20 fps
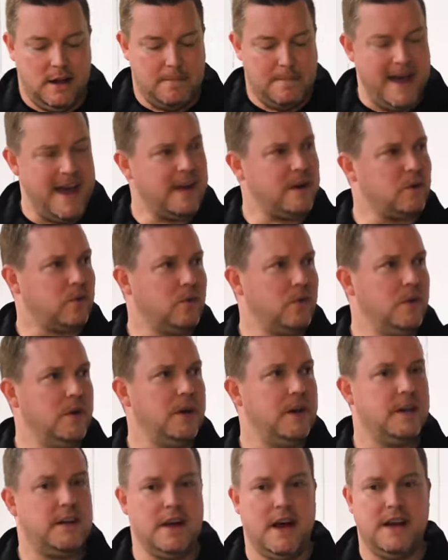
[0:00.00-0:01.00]

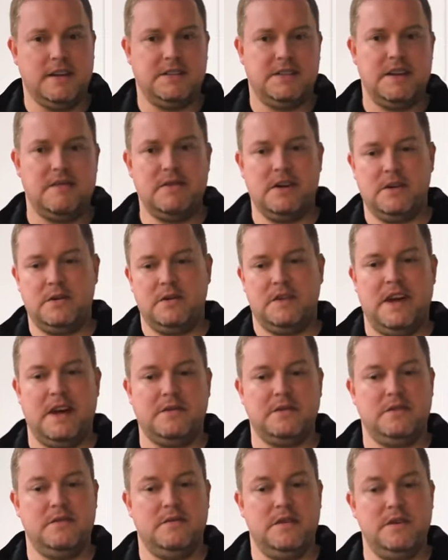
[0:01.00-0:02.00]
McElroy got
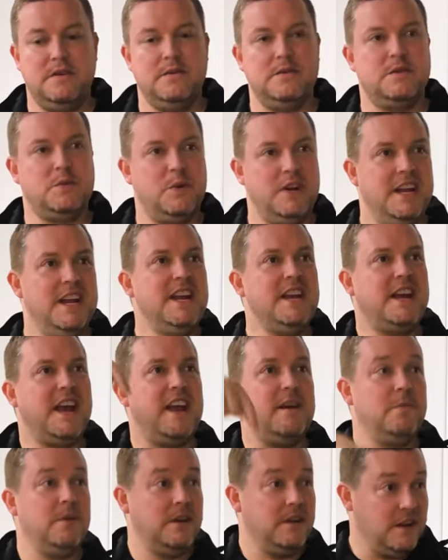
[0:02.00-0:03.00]
700,000 views when he
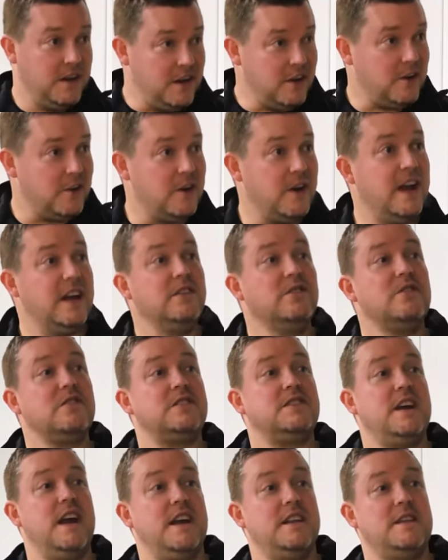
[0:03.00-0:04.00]
came in here and
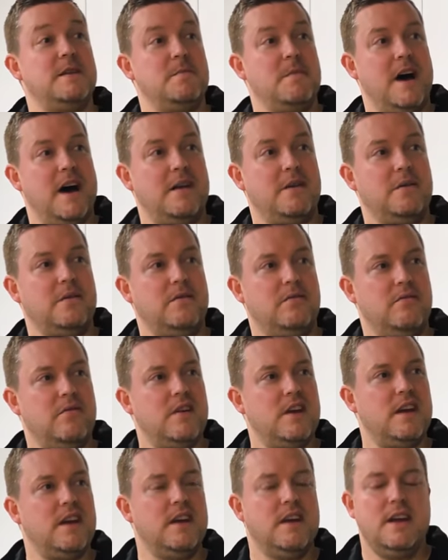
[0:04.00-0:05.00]
looked at the Model
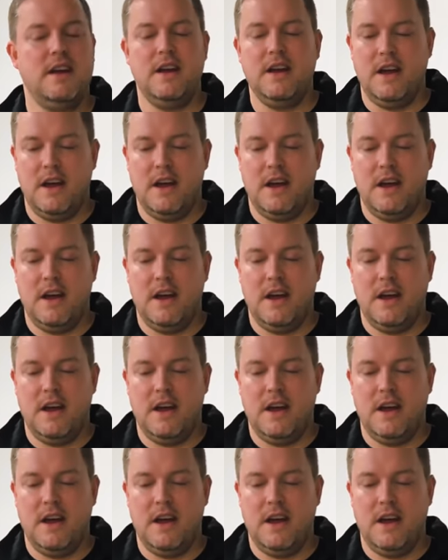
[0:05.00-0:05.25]
3. Yeah.